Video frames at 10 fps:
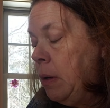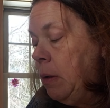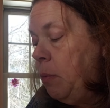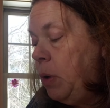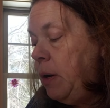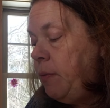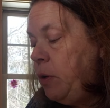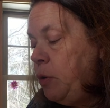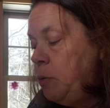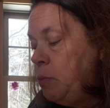whatever
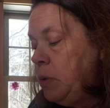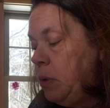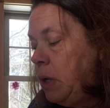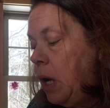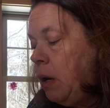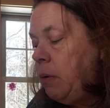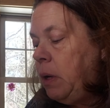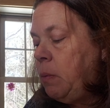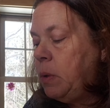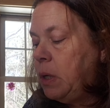you color
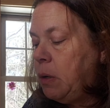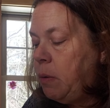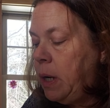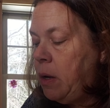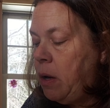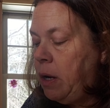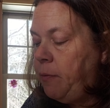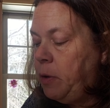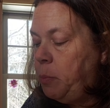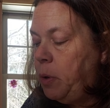in with a crayon,
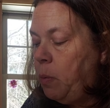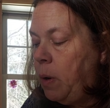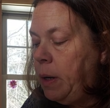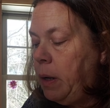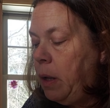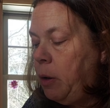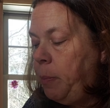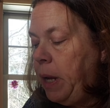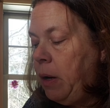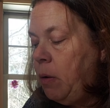if you put watercolor
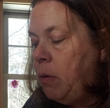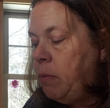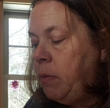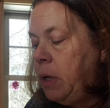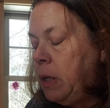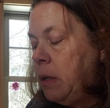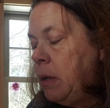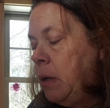paint over it,